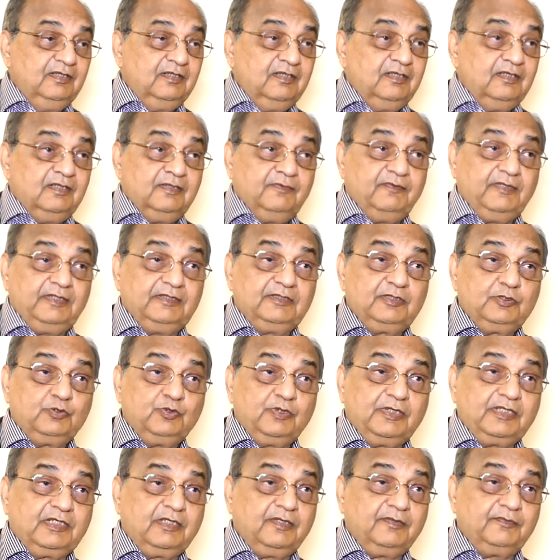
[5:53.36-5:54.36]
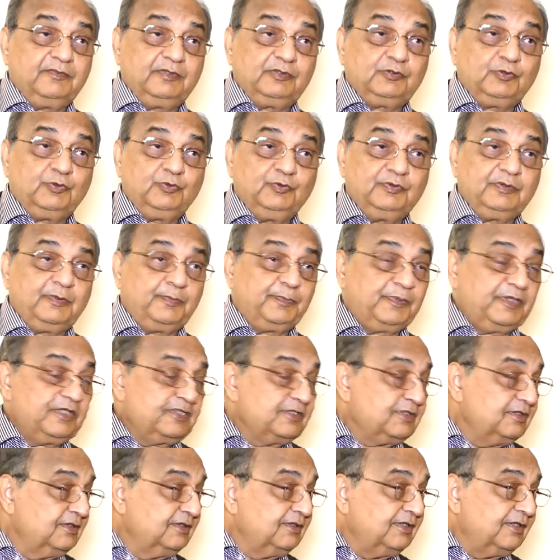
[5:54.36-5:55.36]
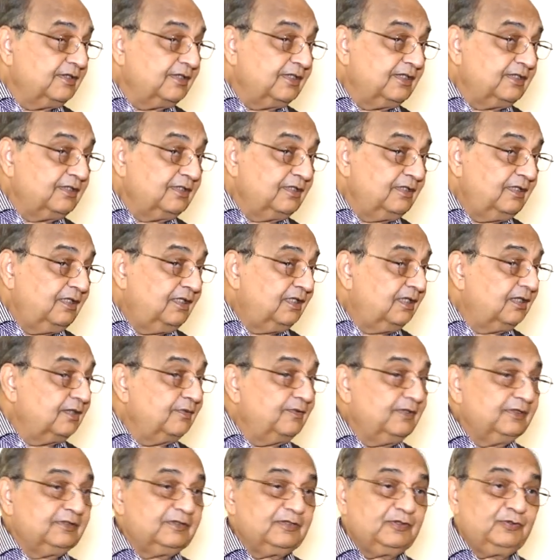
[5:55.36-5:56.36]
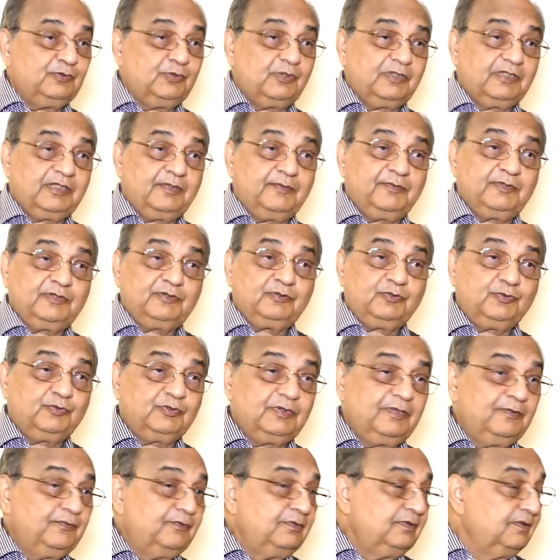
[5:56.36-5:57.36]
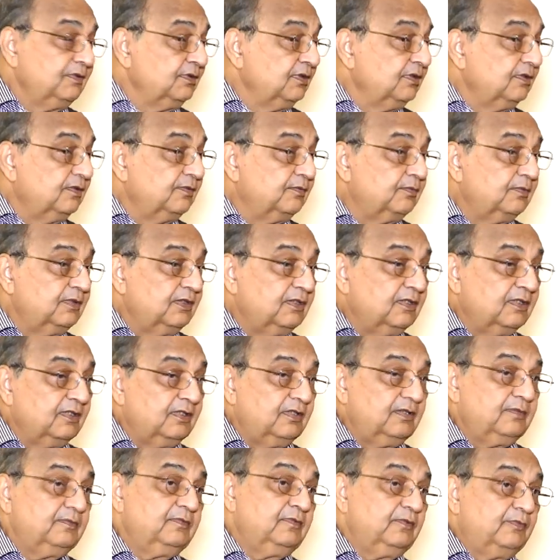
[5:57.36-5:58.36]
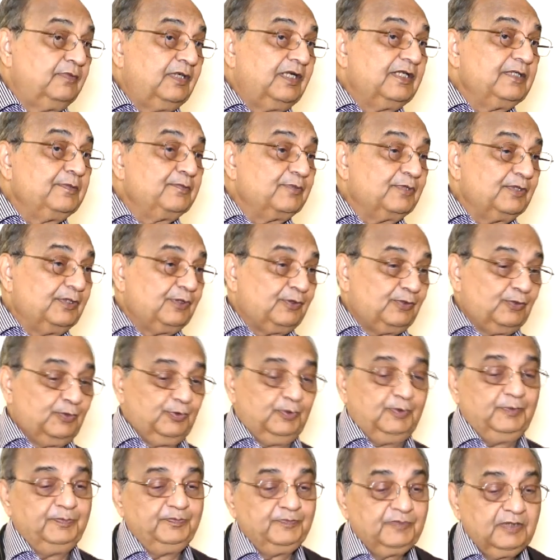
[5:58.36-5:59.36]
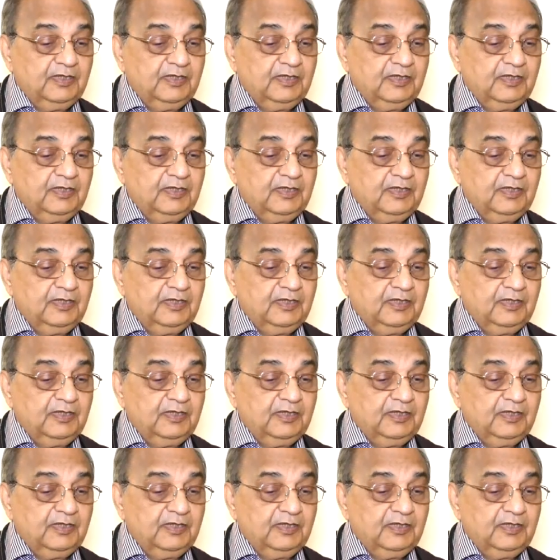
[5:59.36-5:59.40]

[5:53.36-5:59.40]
whether you are giving through the pressure generator or whether you are giving through the volume control.